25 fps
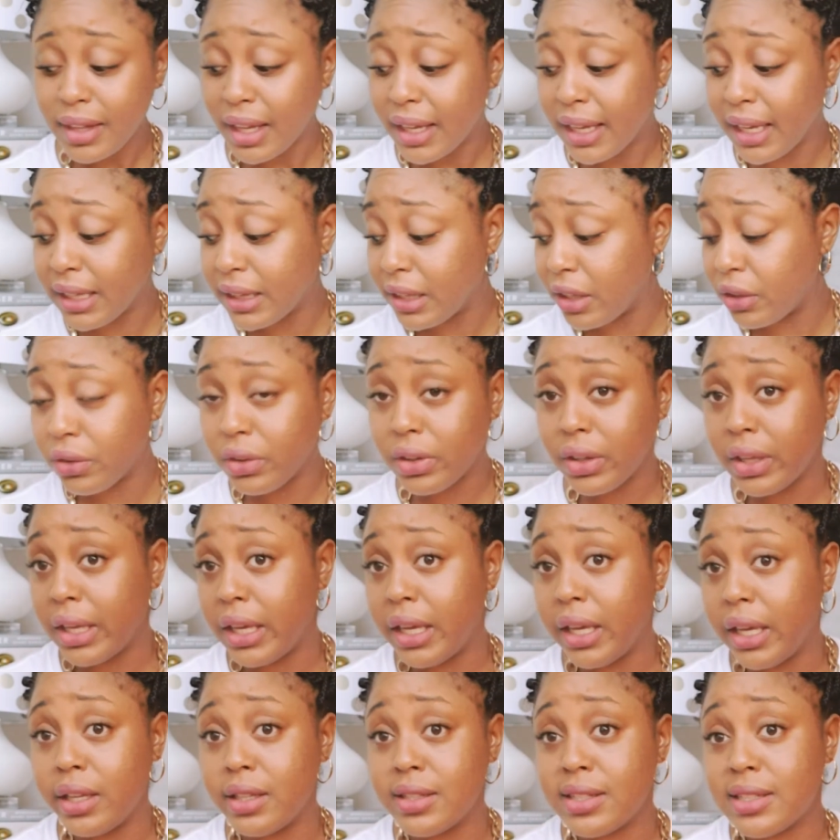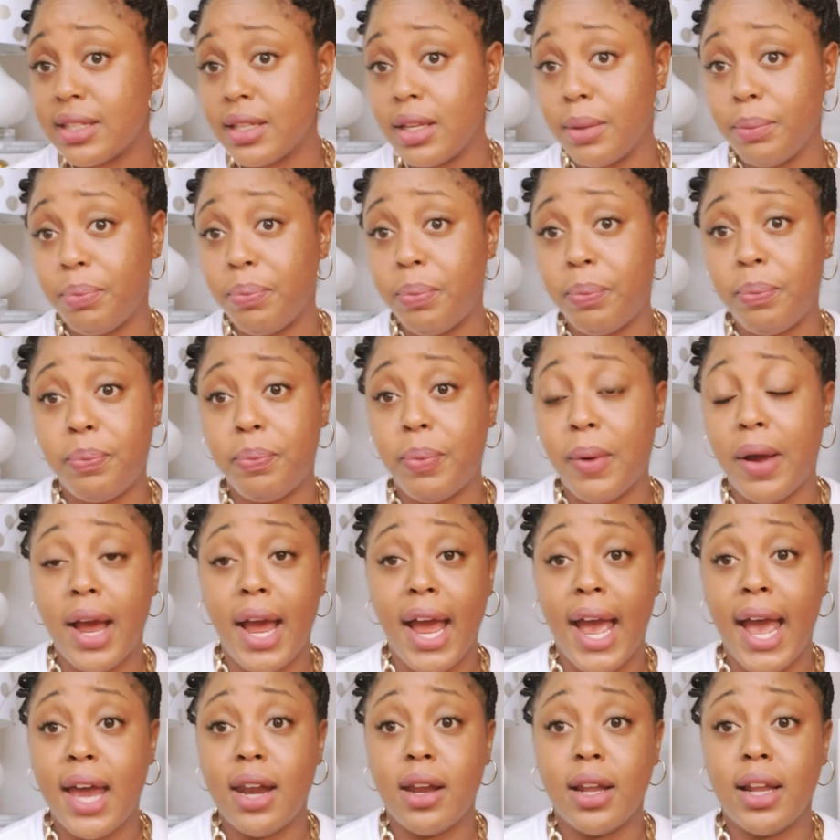He literally
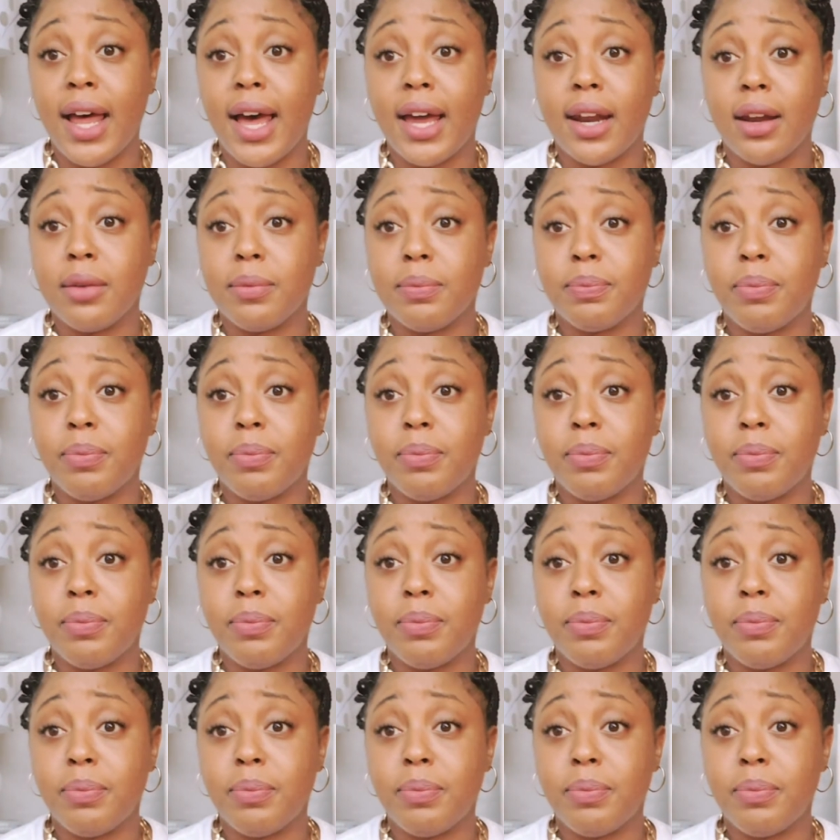I had a lot of